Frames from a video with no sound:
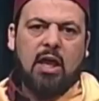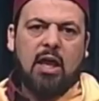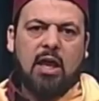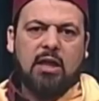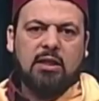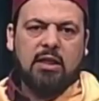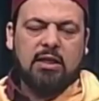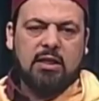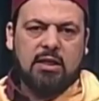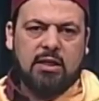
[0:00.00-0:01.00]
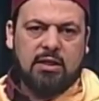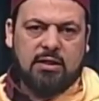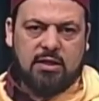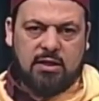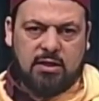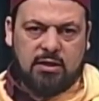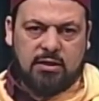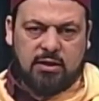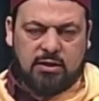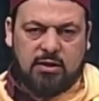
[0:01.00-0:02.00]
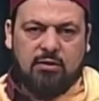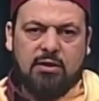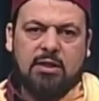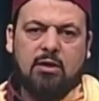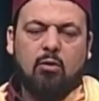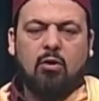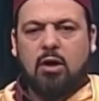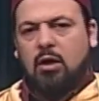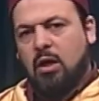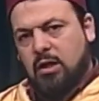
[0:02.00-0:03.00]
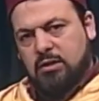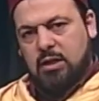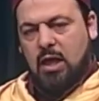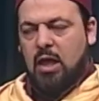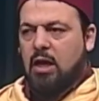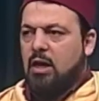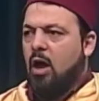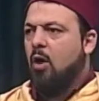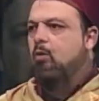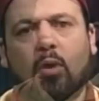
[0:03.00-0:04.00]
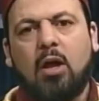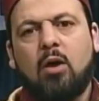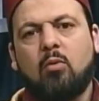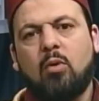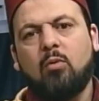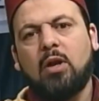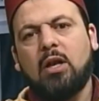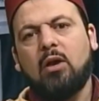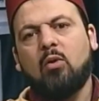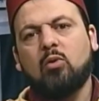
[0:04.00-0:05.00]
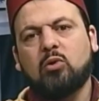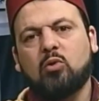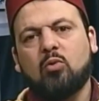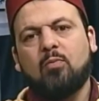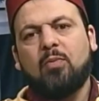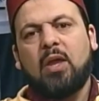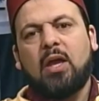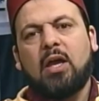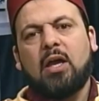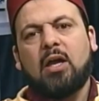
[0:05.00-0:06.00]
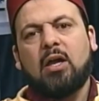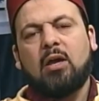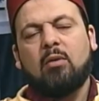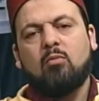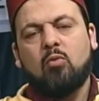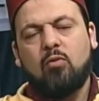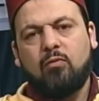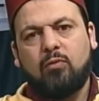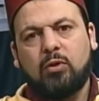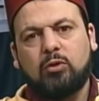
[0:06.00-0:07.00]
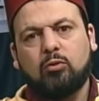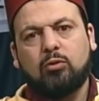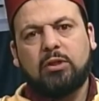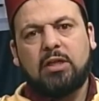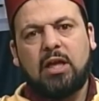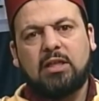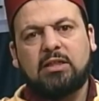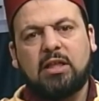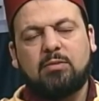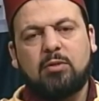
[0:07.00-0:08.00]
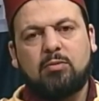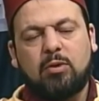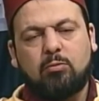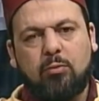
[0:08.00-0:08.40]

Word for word: and uh, the sincerity or ikhlas. Now we will also uh, move to the next statement but